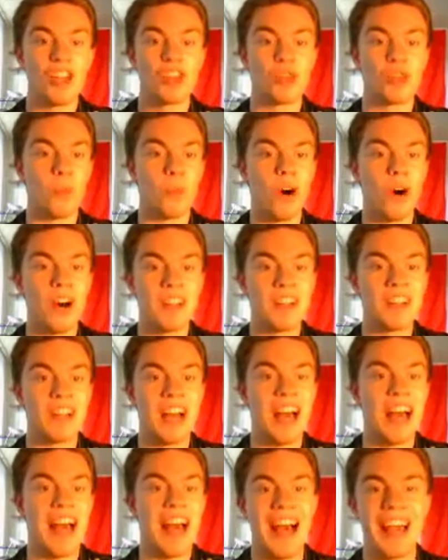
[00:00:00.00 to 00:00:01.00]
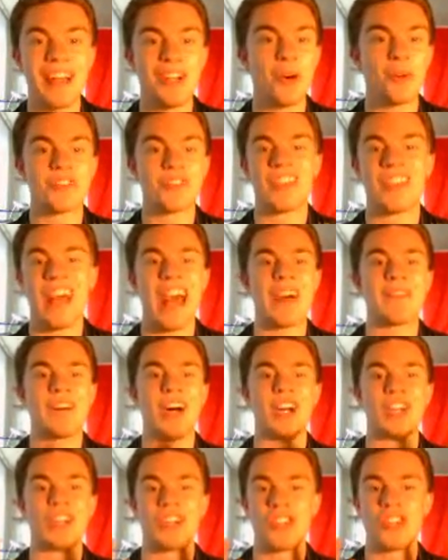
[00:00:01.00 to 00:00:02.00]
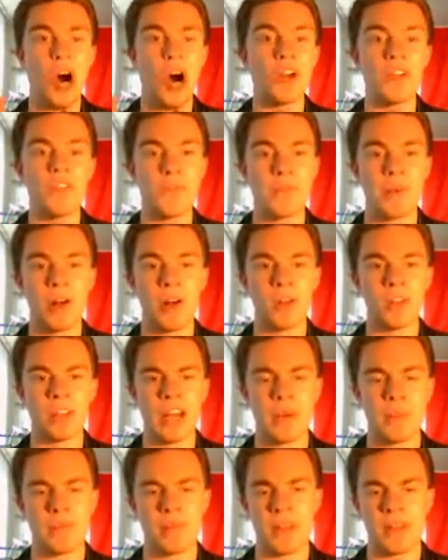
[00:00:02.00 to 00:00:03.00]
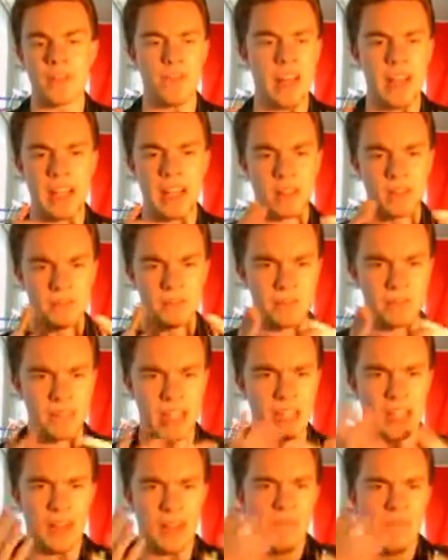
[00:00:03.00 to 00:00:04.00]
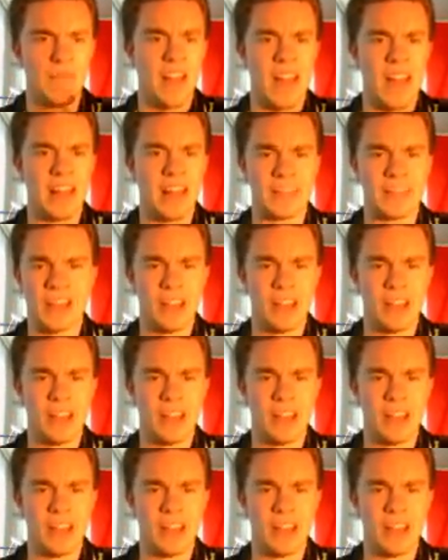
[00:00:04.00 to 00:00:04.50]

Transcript: The one I know is going to have a ton of build-up if I get enough fans.